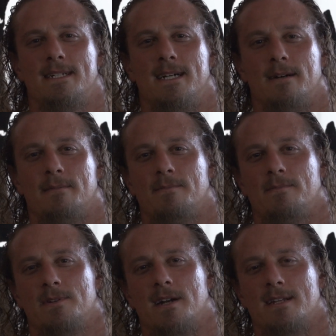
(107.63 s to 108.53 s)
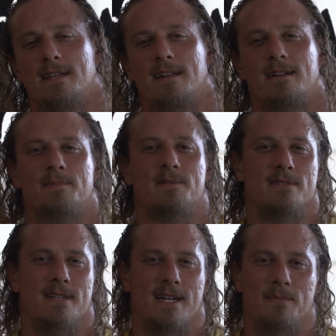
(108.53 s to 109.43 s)
Trying to set it up so
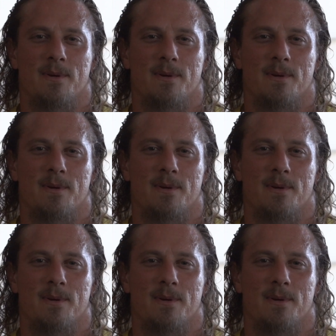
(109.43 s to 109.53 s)
it's like a